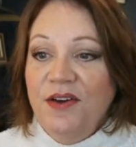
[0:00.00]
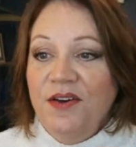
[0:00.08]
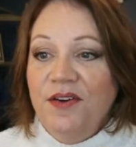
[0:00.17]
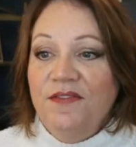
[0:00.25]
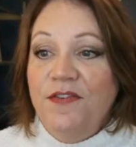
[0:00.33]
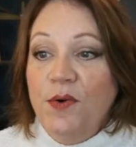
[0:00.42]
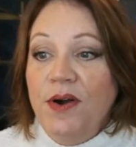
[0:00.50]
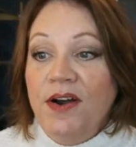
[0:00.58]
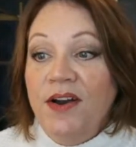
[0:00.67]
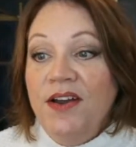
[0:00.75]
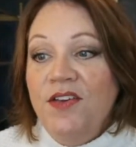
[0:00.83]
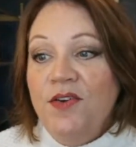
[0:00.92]

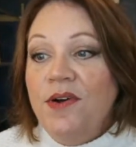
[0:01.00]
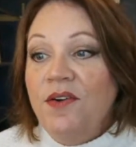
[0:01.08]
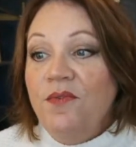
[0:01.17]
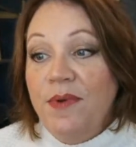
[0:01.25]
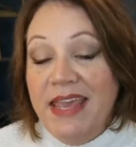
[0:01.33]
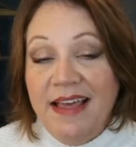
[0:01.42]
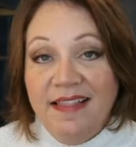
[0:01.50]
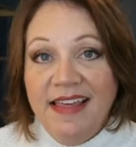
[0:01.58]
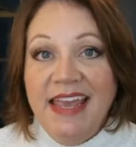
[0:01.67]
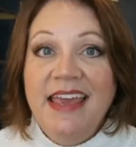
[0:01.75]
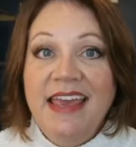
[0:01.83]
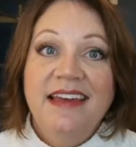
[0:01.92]
for your
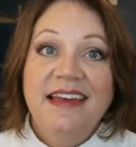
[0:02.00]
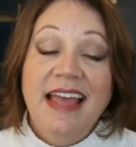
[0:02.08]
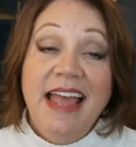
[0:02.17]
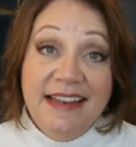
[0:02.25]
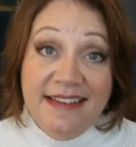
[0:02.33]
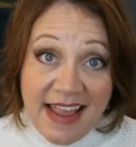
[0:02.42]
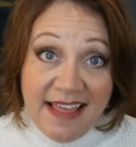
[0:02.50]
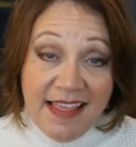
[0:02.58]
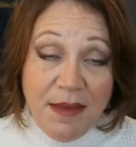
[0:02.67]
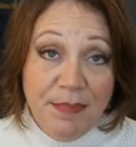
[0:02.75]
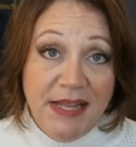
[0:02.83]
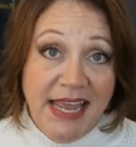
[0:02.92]
weekly and daily
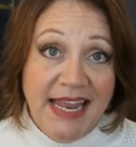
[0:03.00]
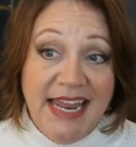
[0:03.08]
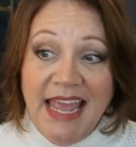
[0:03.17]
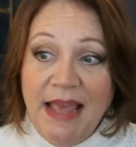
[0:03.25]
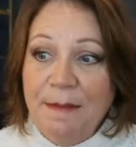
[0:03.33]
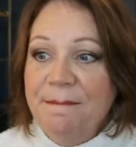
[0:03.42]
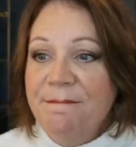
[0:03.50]
planning